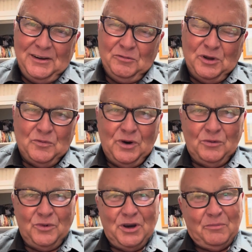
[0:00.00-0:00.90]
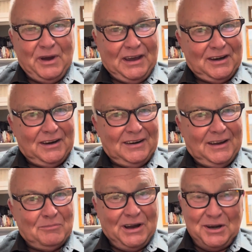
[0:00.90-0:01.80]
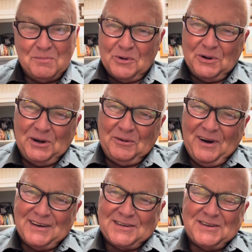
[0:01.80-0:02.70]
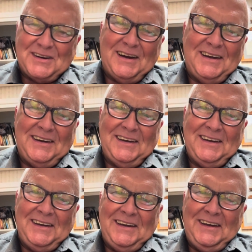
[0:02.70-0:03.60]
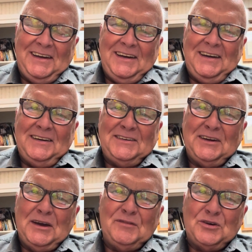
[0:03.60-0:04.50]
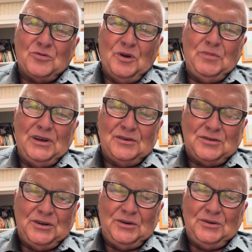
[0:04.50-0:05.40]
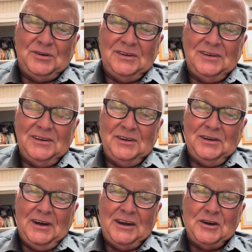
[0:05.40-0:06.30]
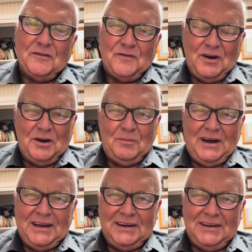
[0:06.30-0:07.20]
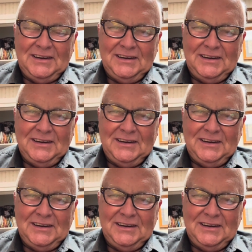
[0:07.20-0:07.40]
with what would have been a Monday morning rise and shine, to give a tribute to a dear friend of mine,